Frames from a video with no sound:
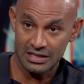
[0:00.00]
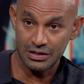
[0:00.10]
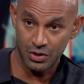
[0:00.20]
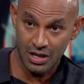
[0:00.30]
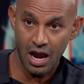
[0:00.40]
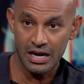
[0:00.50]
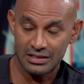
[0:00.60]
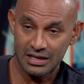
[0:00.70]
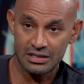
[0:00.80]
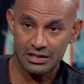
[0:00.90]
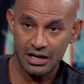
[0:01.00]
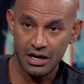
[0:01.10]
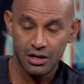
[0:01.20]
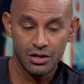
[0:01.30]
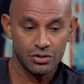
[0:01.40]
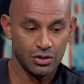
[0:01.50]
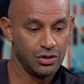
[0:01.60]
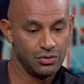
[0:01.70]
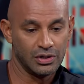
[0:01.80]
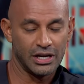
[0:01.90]
with high intensity. So you
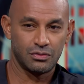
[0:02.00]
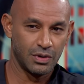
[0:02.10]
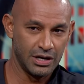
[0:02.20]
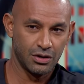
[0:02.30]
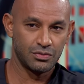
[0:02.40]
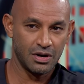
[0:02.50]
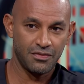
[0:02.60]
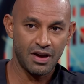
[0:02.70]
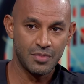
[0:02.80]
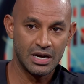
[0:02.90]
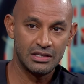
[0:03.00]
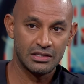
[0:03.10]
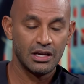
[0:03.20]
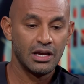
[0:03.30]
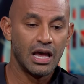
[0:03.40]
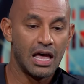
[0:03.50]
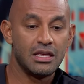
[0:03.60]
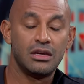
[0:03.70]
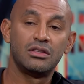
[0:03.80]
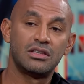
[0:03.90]
do like 20 to 25 minutes. And
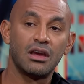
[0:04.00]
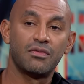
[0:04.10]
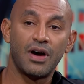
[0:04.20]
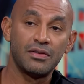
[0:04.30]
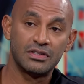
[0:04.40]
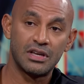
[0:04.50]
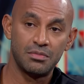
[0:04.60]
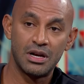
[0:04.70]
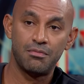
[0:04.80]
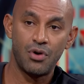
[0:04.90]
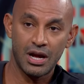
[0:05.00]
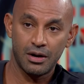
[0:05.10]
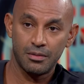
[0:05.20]
then you take 5 to 10 minute break.